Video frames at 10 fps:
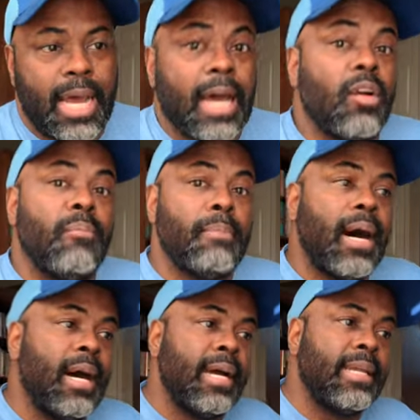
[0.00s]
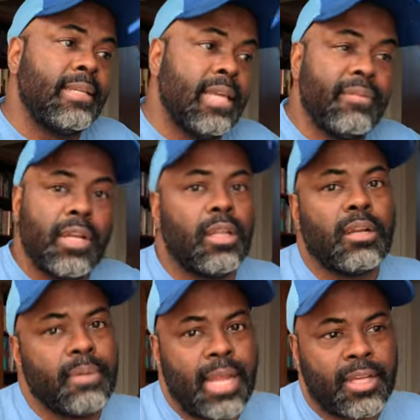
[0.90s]
I don't mind giving a
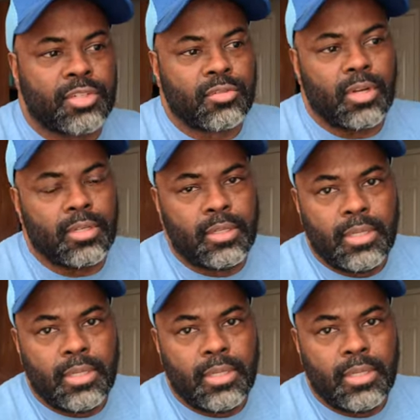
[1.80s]
little bit extra